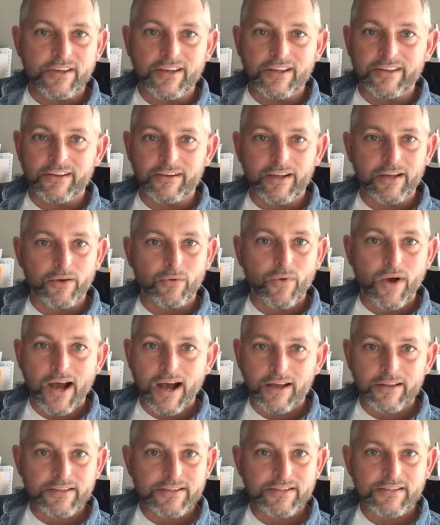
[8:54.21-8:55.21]
and they're like,
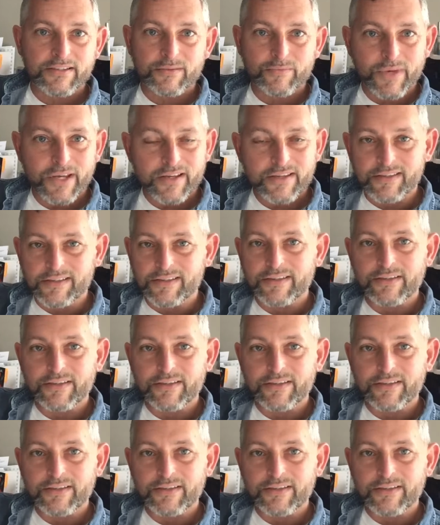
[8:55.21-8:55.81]
wow, this is amazing.